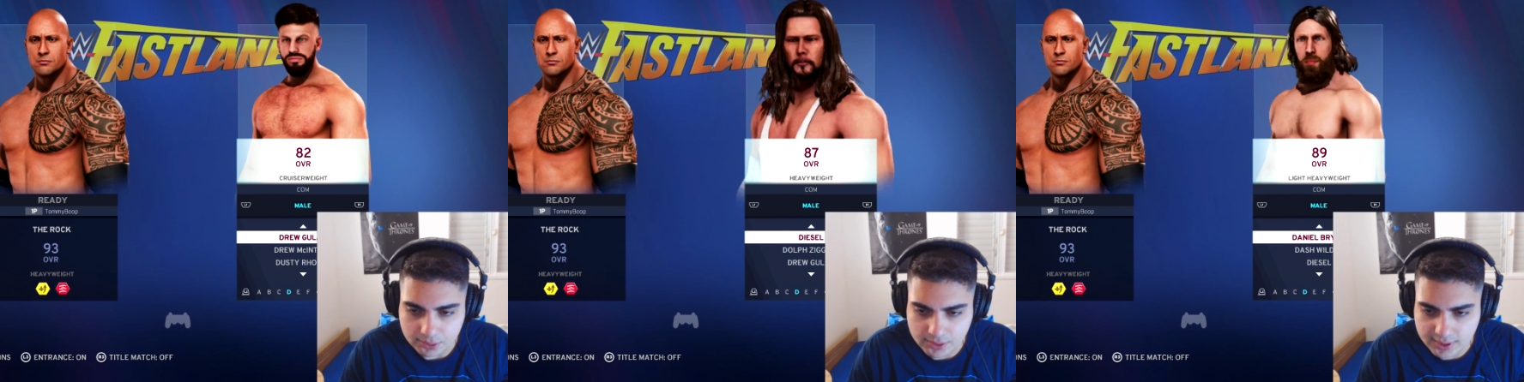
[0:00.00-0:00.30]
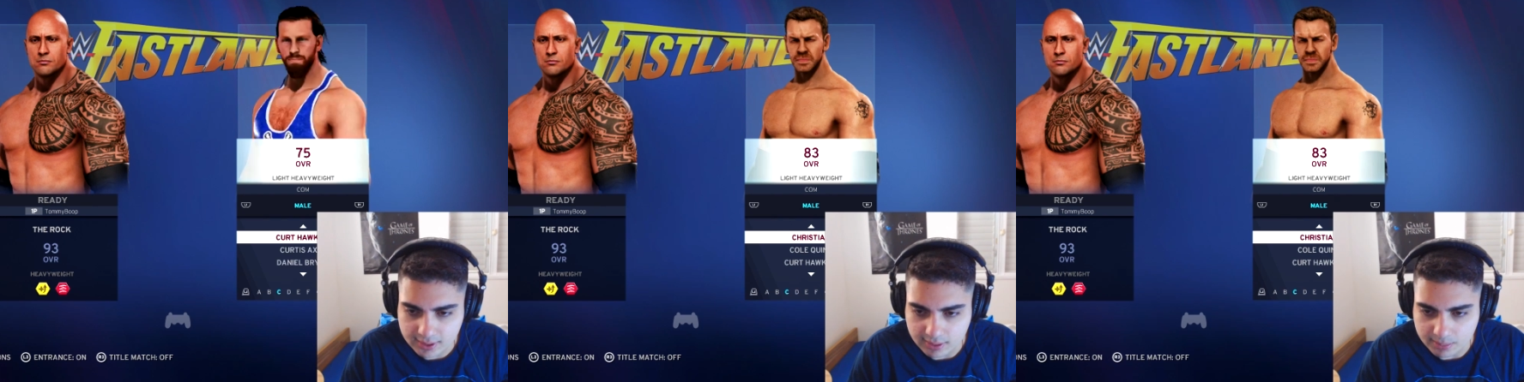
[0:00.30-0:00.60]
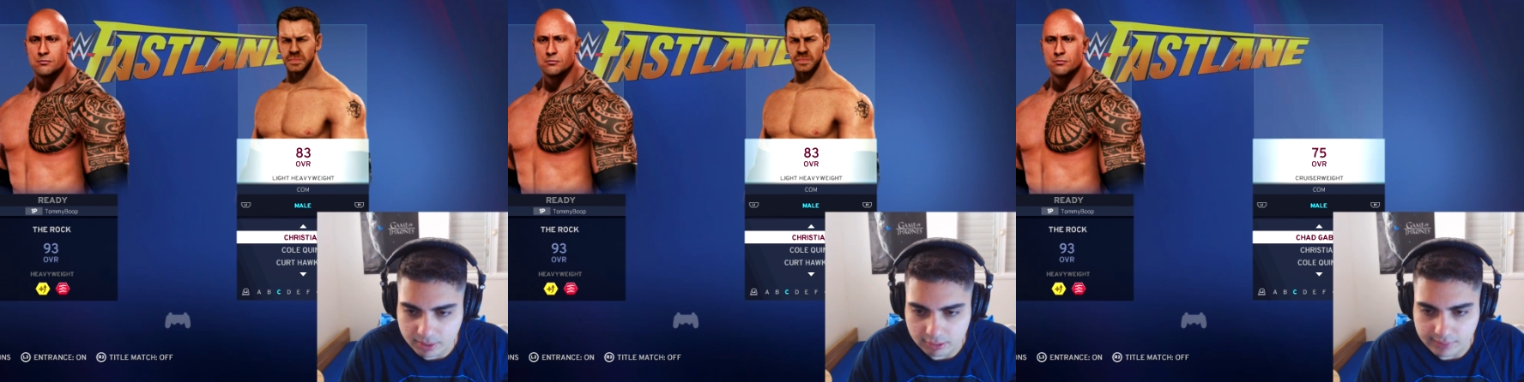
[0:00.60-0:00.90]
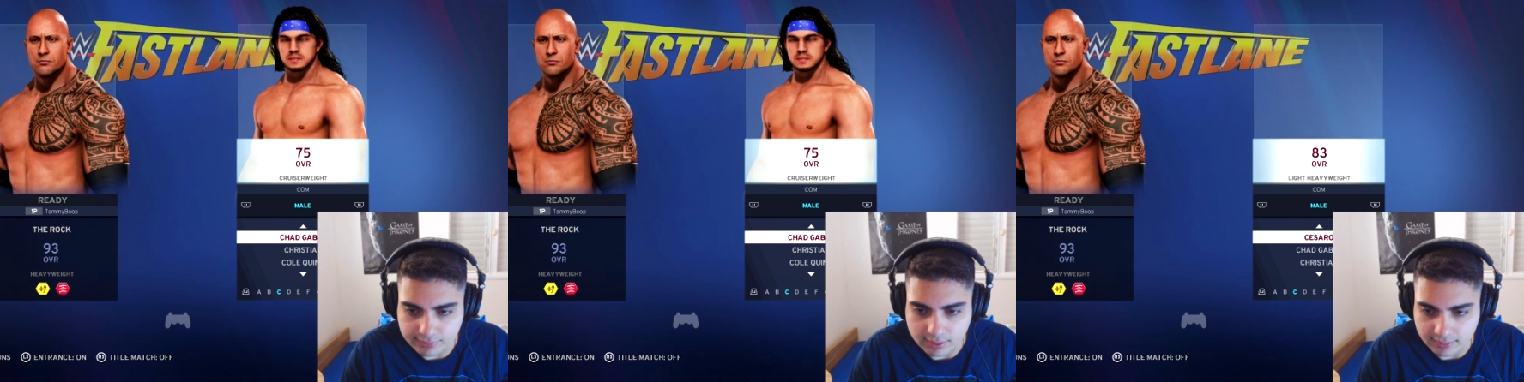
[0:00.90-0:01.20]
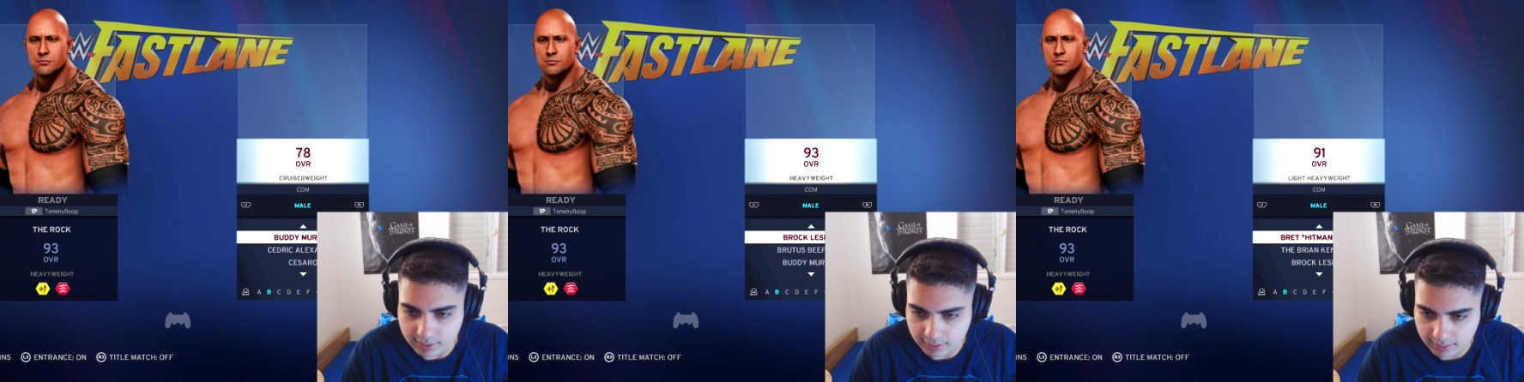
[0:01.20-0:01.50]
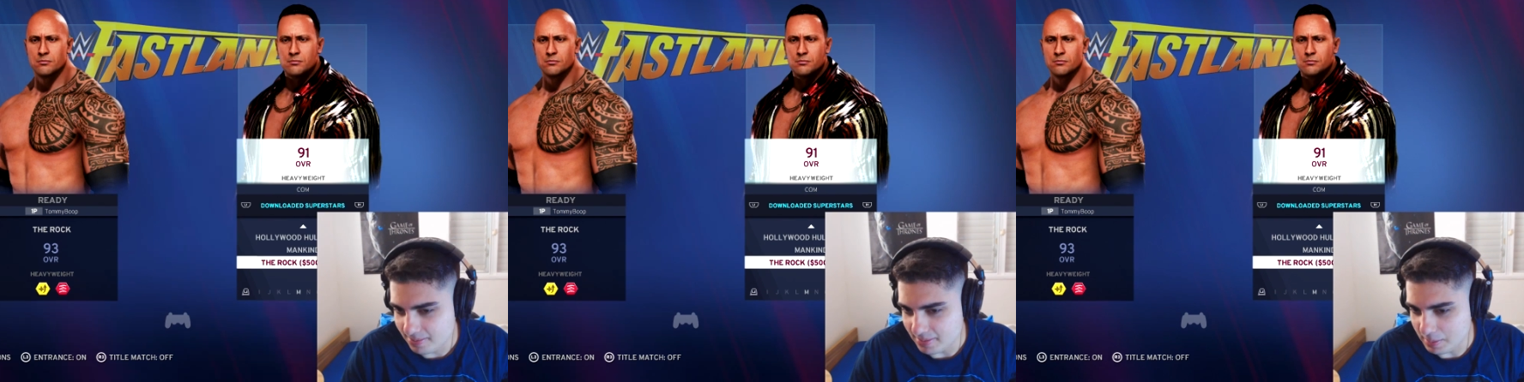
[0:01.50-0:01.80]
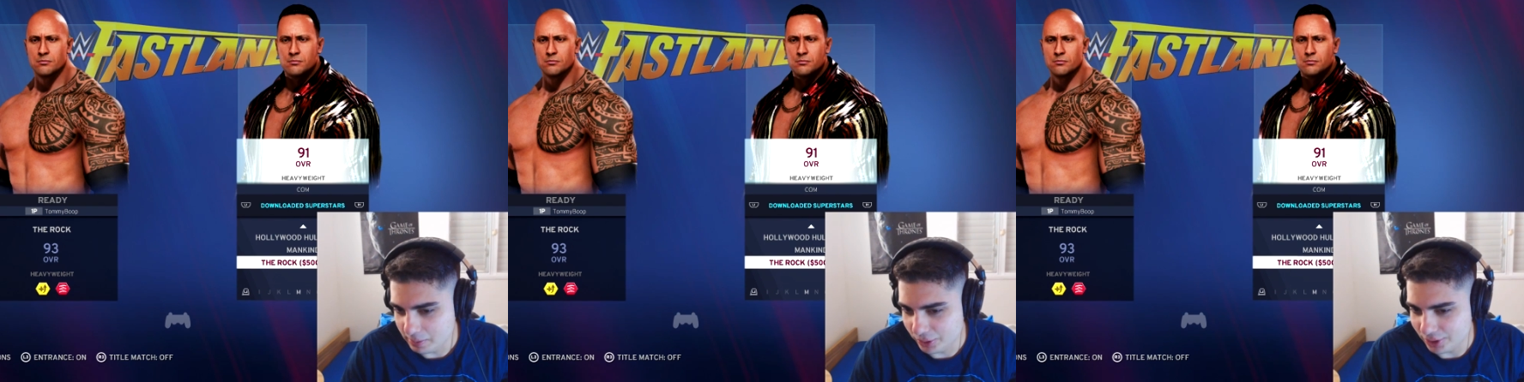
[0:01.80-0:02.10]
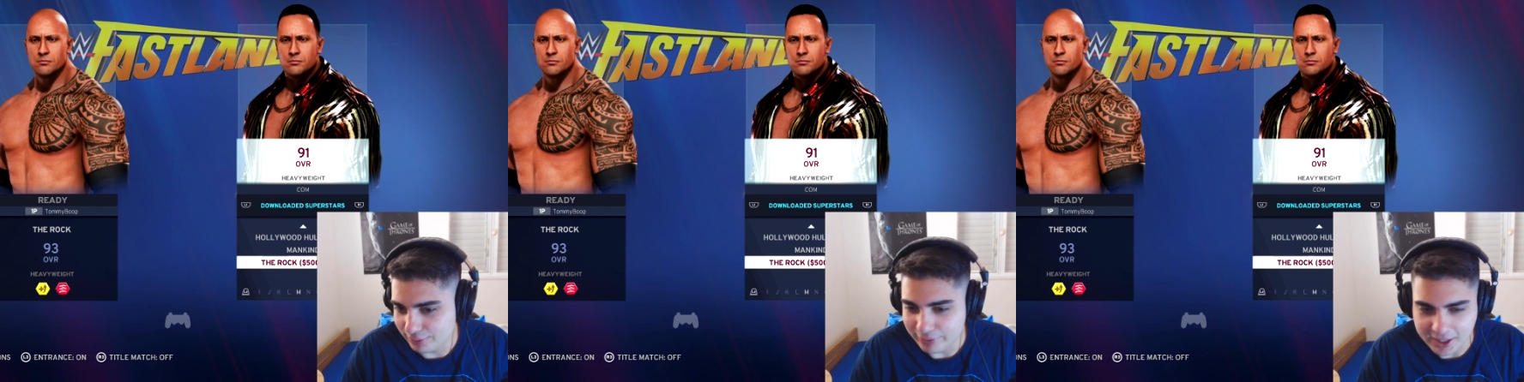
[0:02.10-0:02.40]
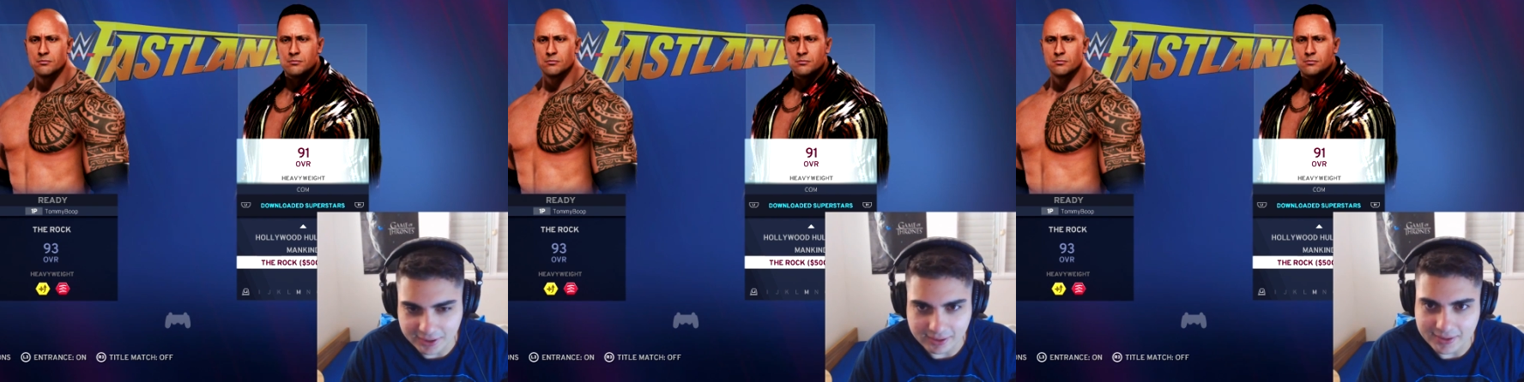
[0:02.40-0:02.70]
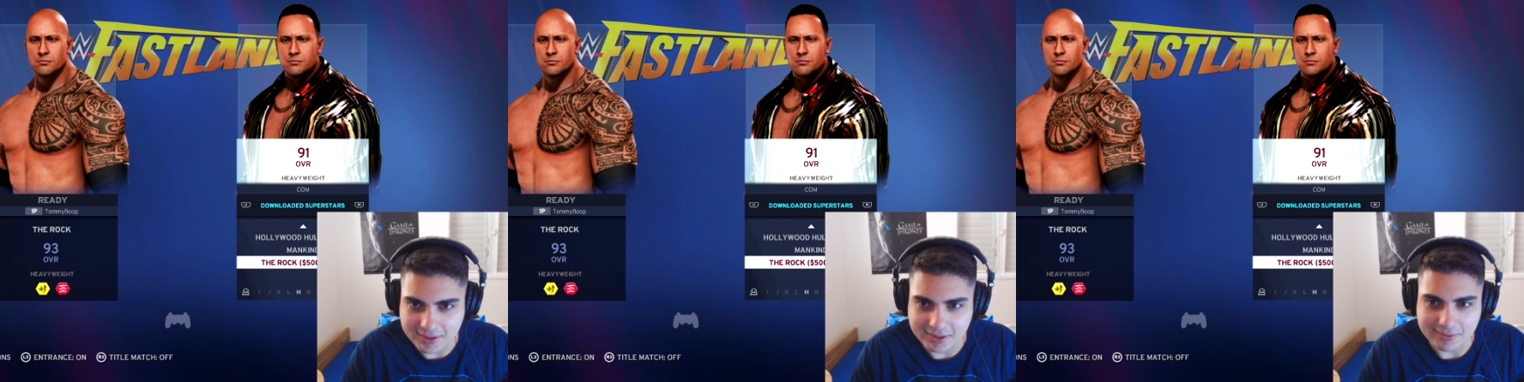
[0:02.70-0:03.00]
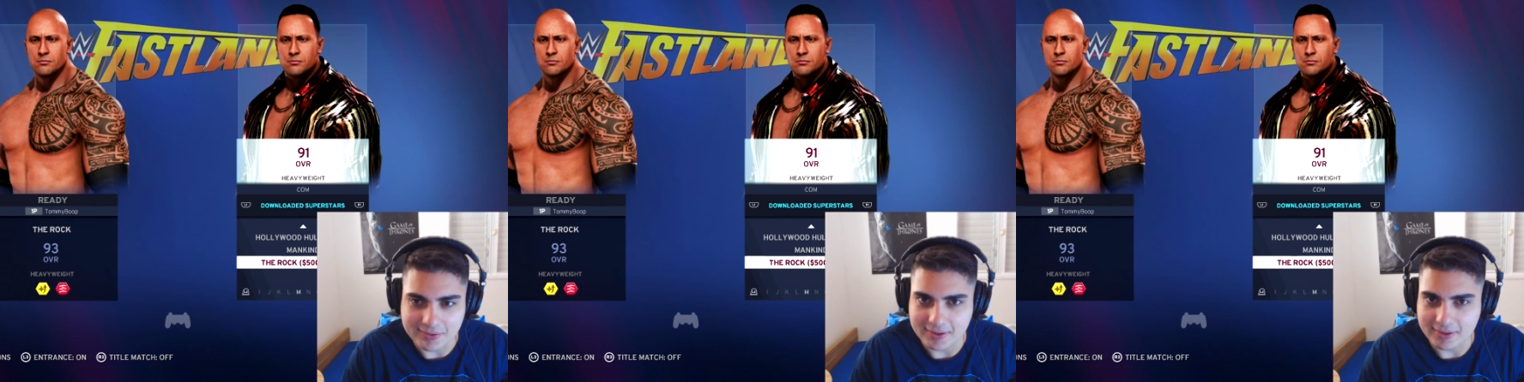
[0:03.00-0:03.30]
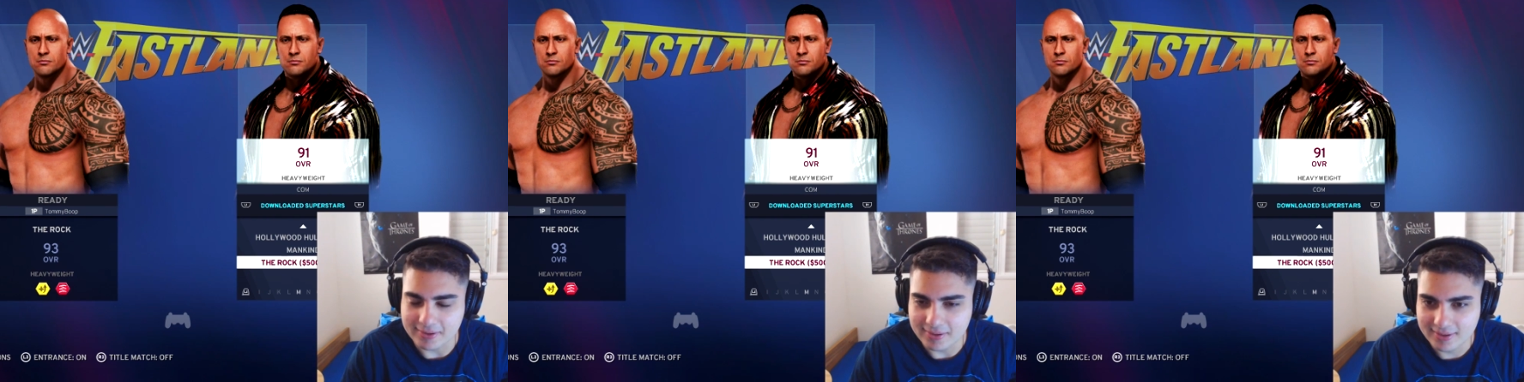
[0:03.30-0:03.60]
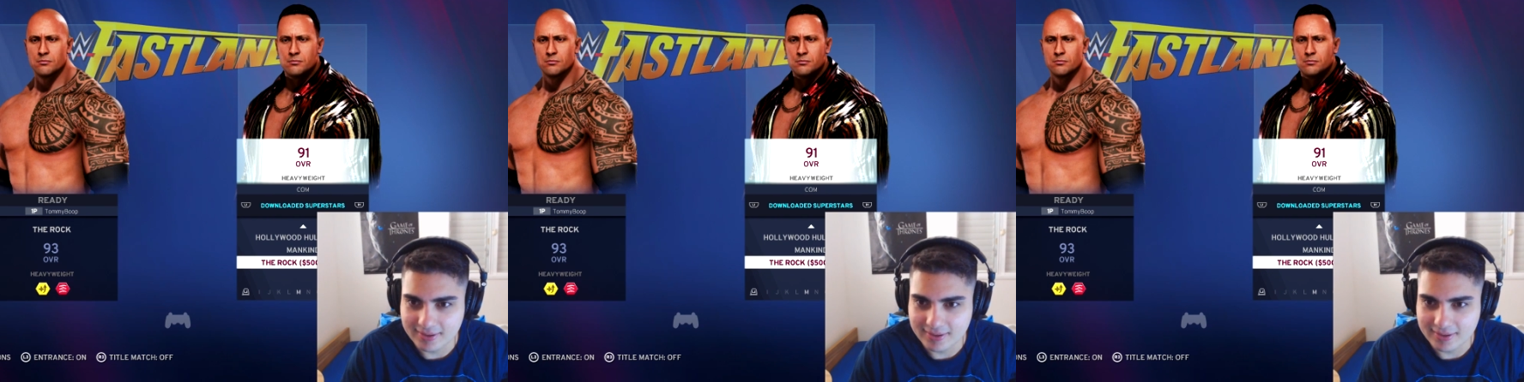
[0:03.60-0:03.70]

Speaker 1: Who's a good opponent for The Rock? Maybe we should fight ourselves, you know?